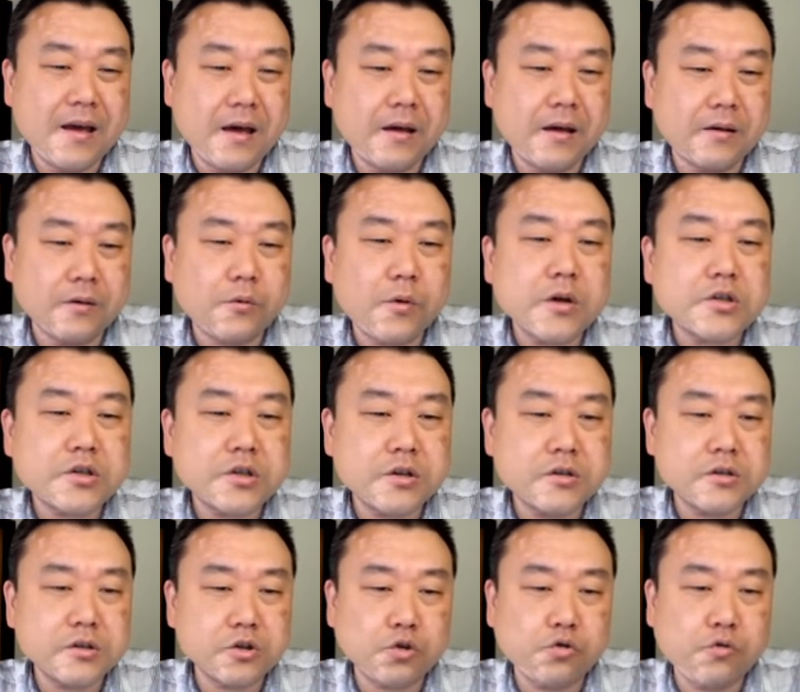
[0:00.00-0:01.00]
uh,
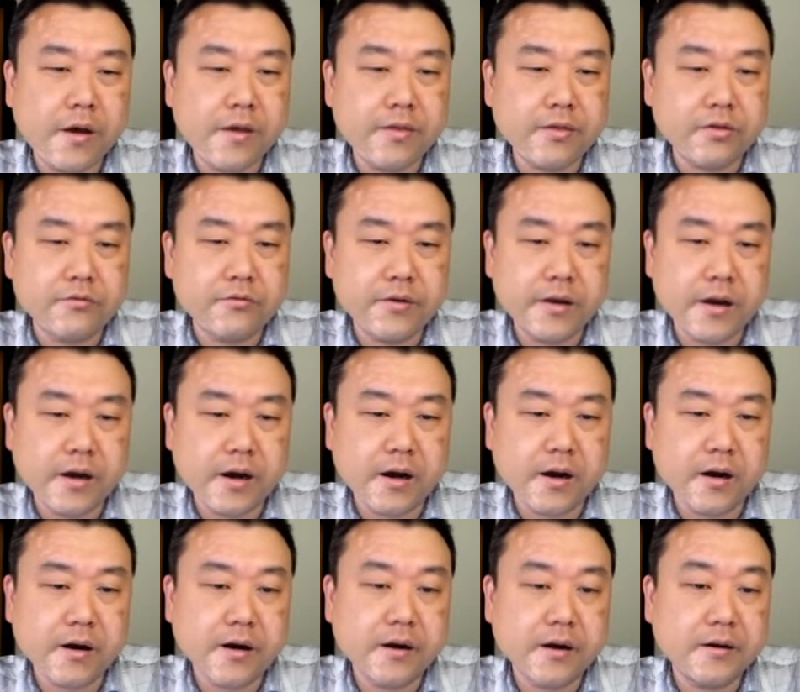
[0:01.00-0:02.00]
questions two and three
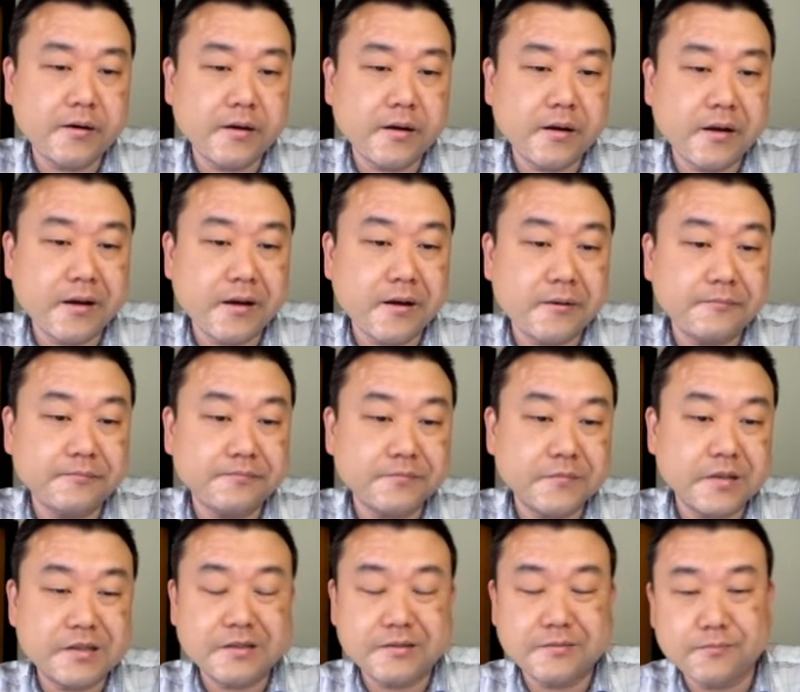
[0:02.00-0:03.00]
are um,
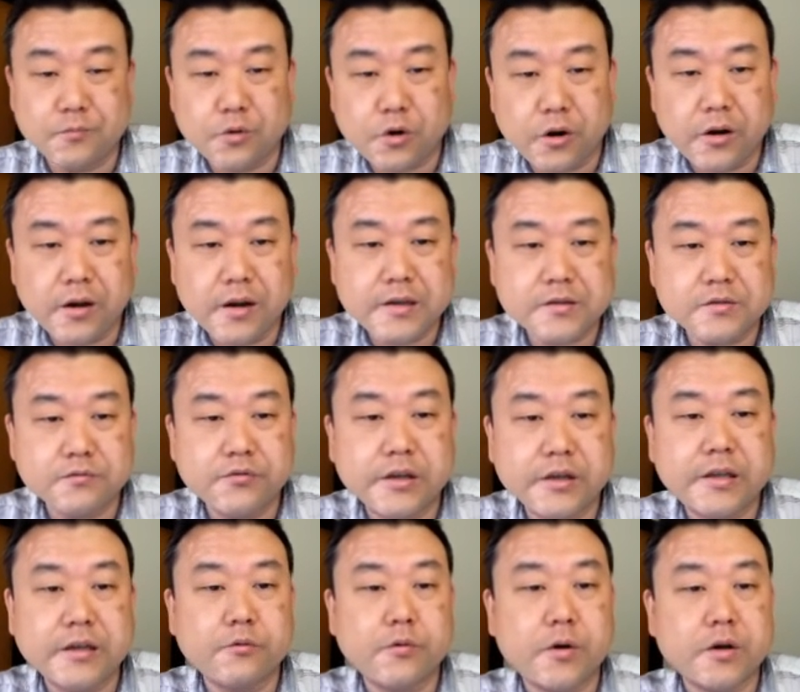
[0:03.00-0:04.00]
it's more or less a
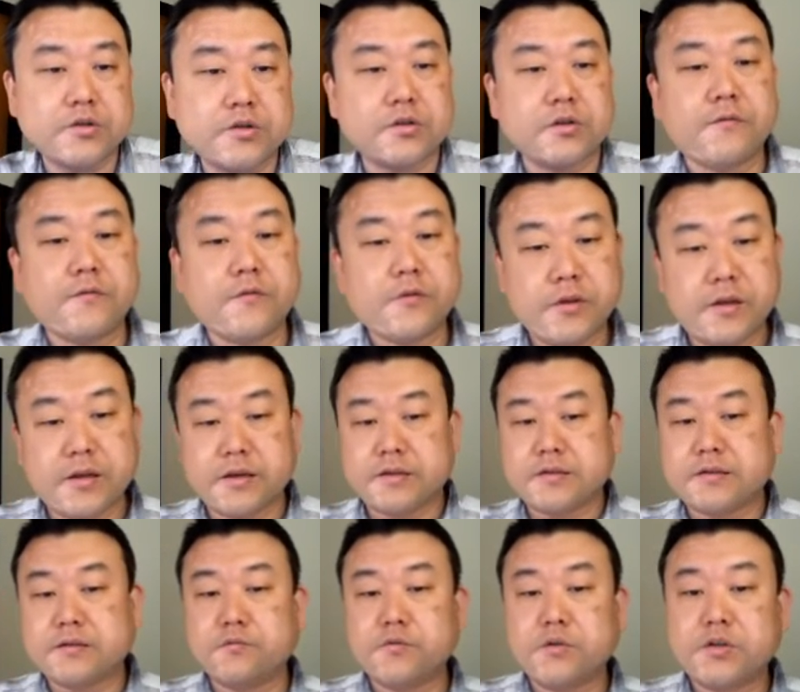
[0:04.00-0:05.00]
reading question for
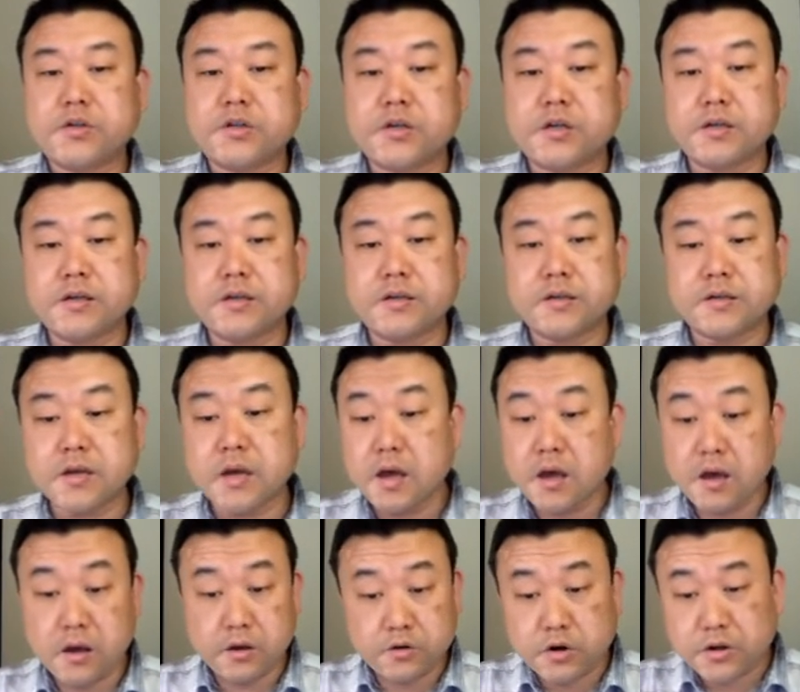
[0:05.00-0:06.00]
this which is
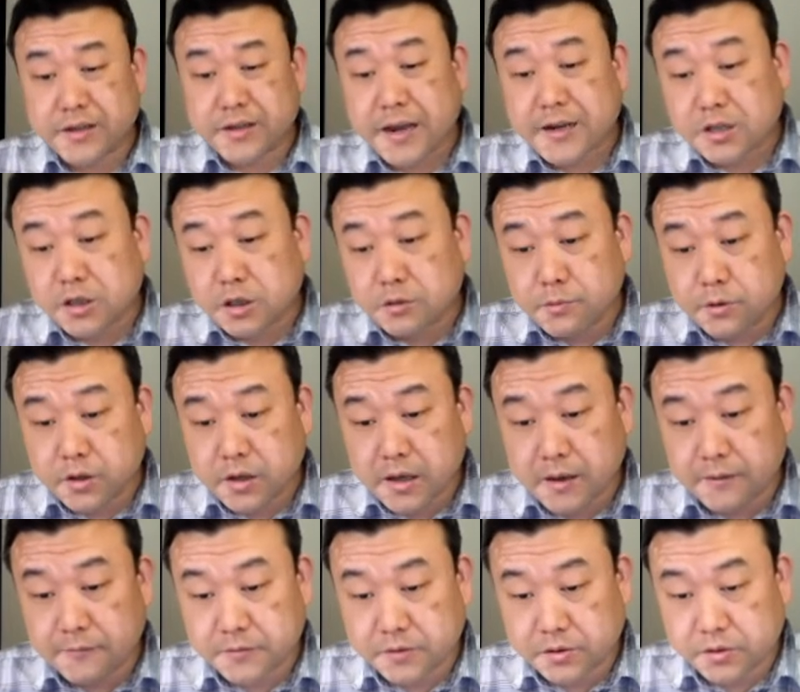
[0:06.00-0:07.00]
your textbook
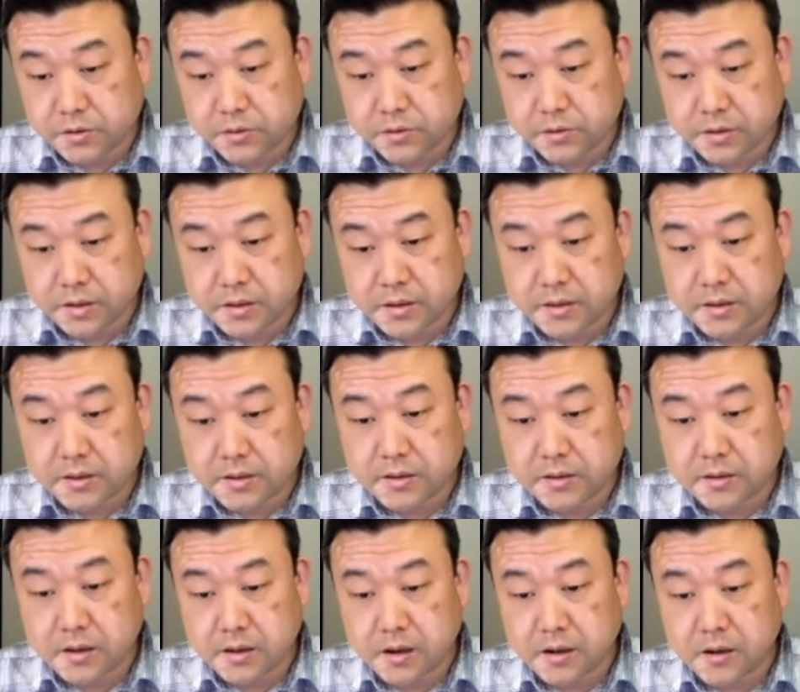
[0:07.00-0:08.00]
gives you
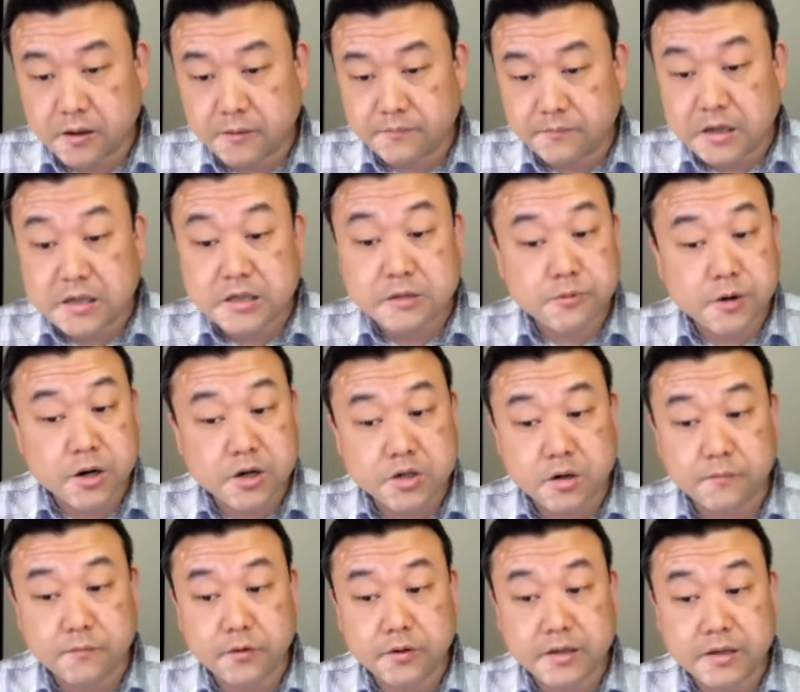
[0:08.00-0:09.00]
the uh,
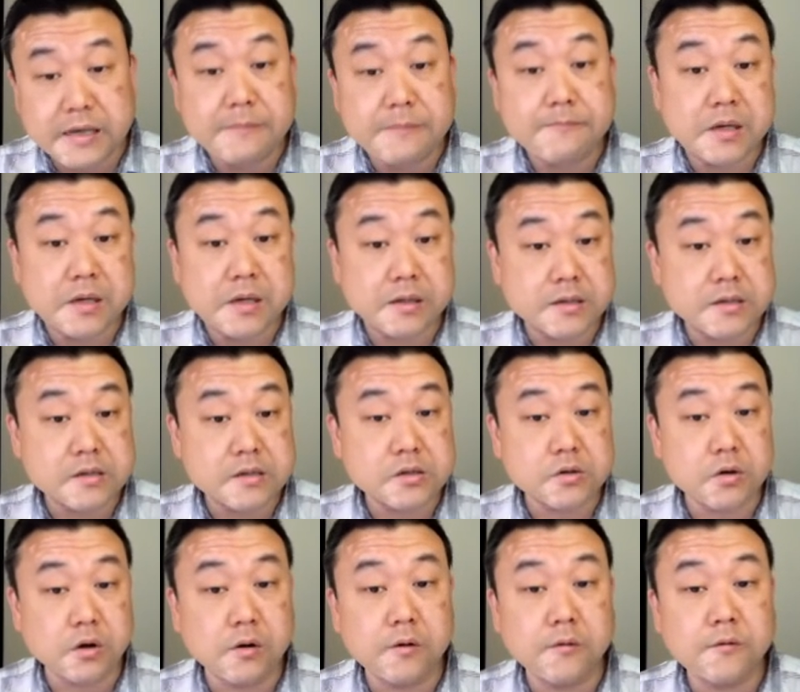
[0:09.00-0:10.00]
expression for the impedance
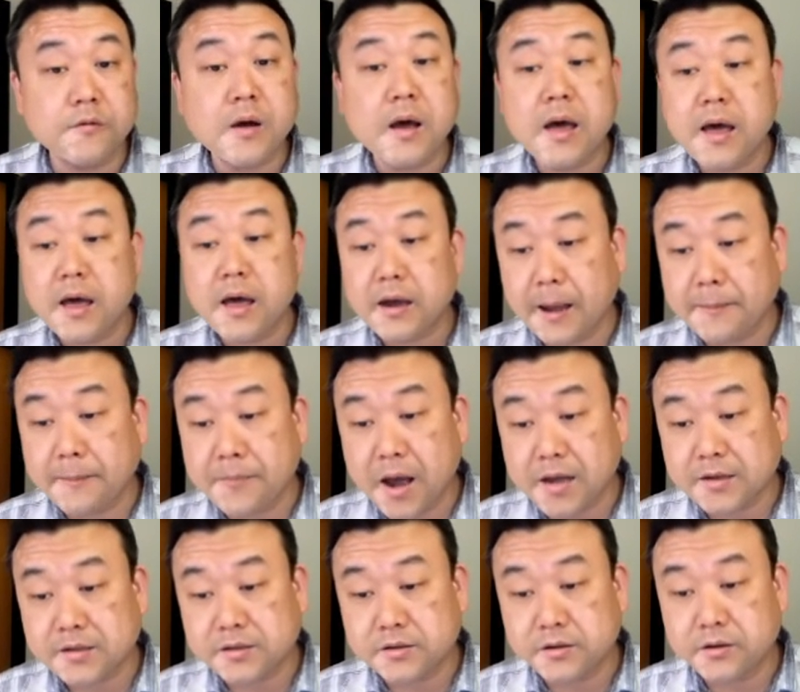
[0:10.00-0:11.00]
of
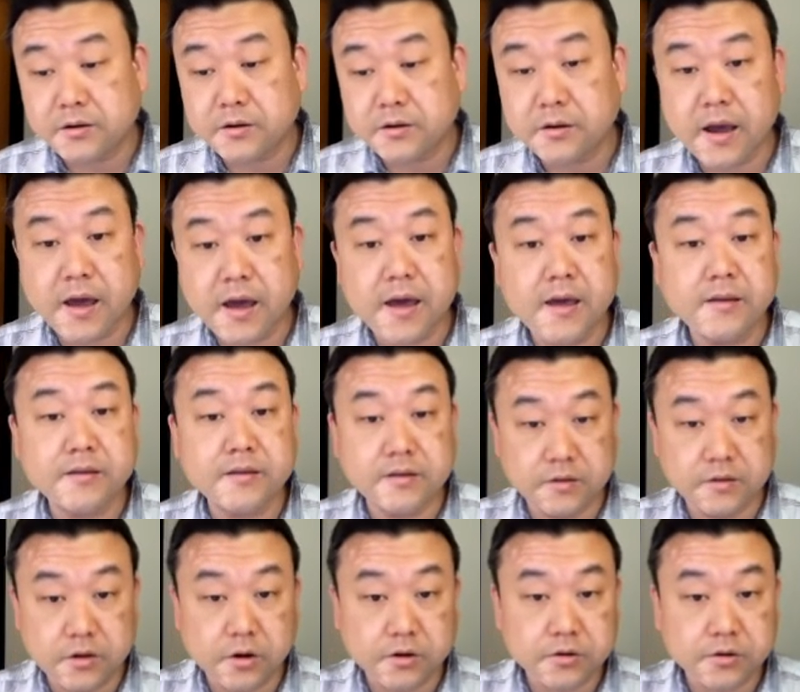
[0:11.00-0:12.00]
capacitor and
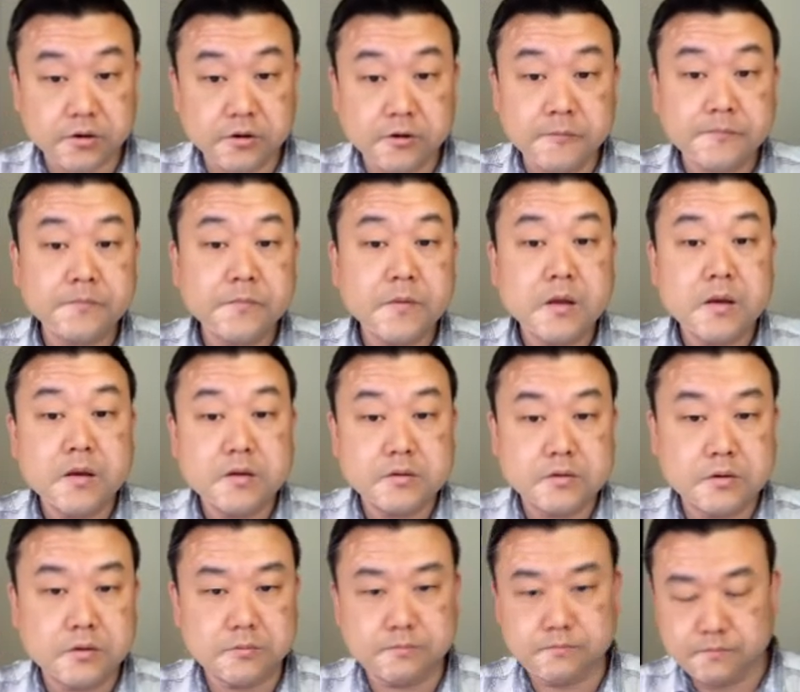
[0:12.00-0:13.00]
inductor
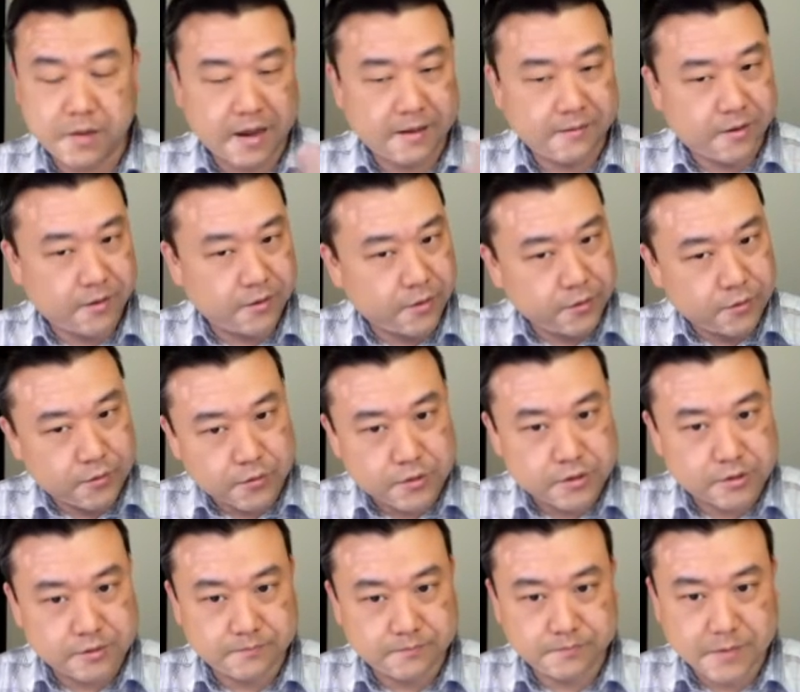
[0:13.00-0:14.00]
so i'm going to
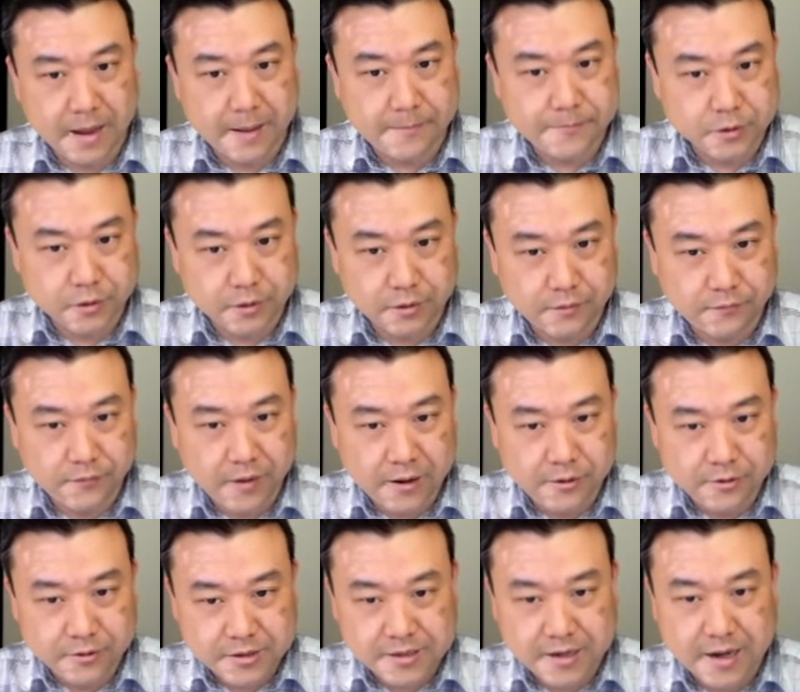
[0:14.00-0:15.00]
use absolute
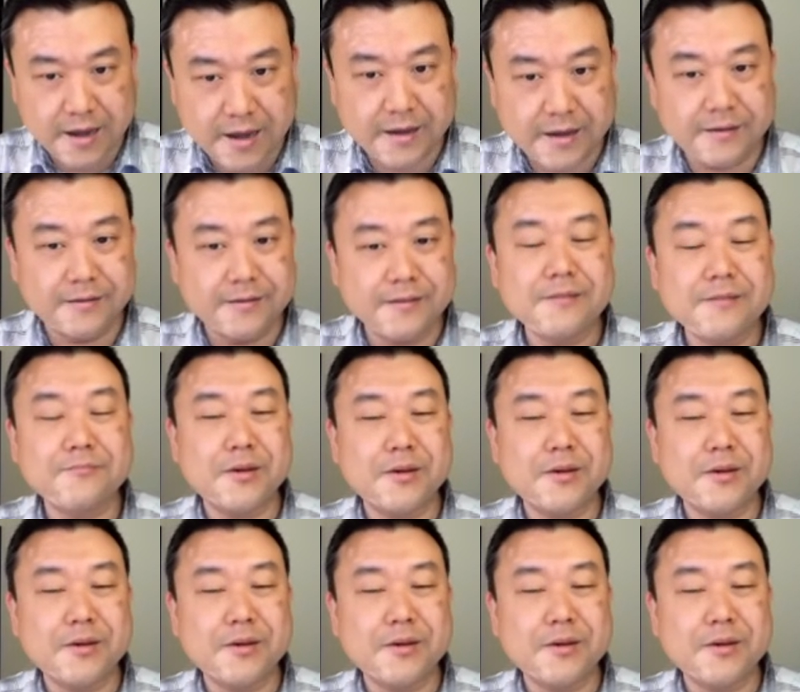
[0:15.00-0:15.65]
value sign